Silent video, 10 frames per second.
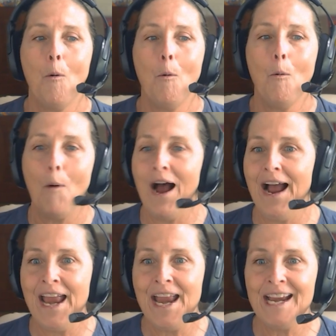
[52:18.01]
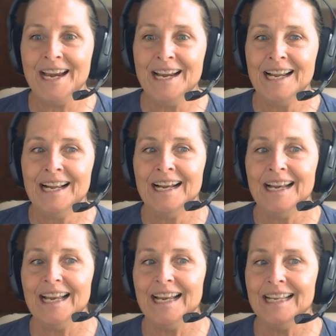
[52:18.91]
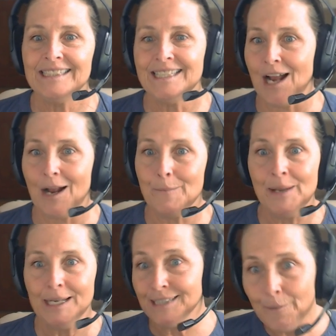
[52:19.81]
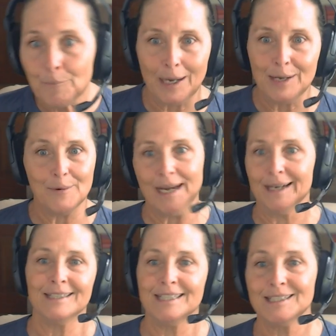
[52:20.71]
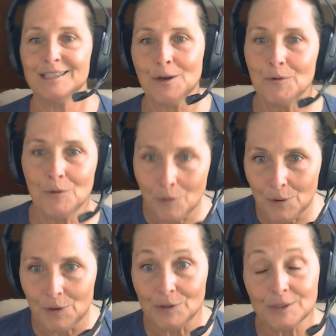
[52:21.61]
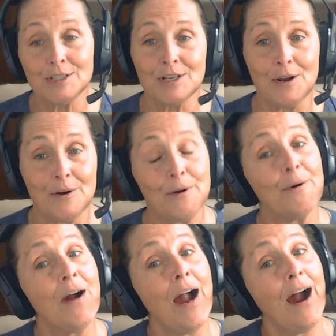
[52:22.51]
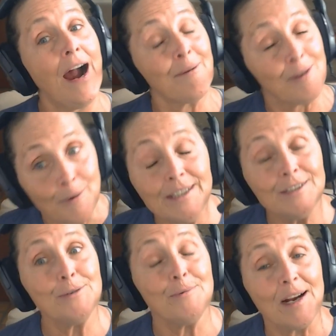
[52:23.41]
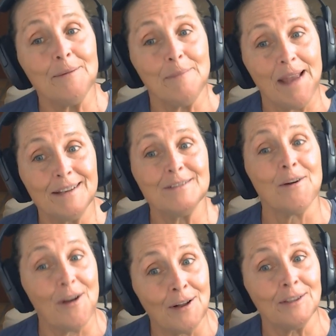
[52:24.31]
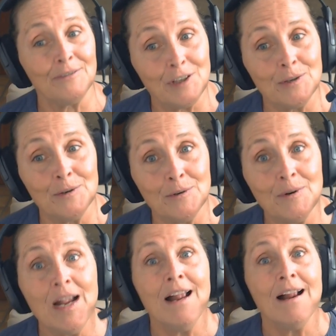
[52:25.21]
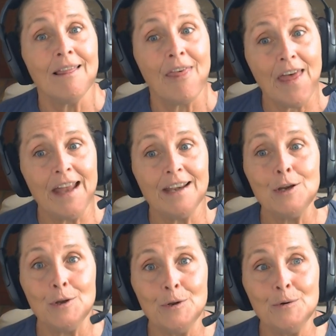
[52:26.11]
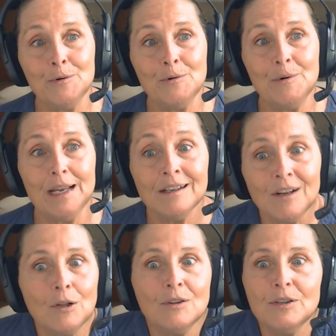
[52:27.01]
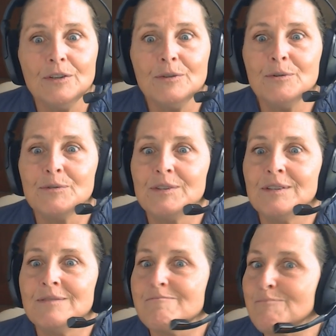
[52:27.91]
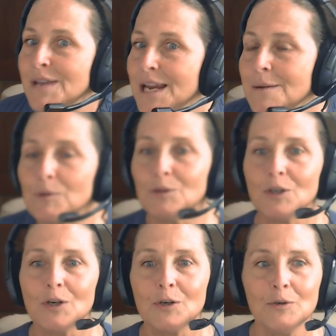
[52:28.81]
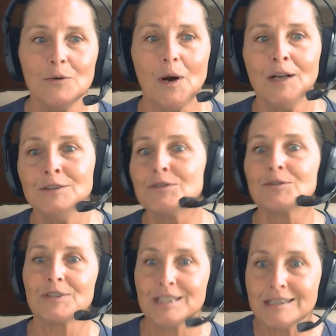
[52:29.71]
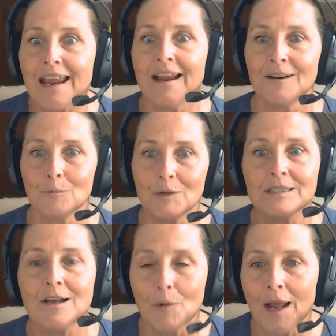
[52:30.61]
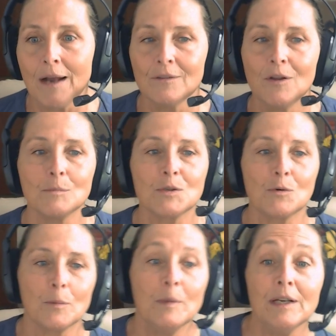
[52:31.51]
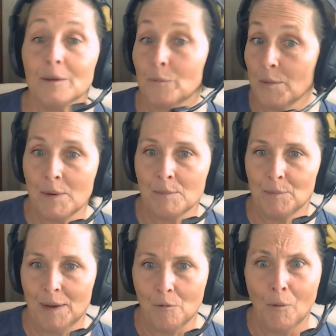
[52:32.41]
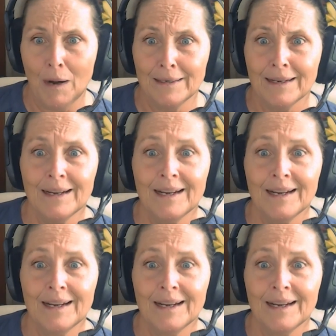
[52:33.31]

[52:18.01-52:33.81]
why it's not picked up right away because it's so cool. So I'm going to recommend all of you that you include people who understand what's going on in the homeschool community and what people might want,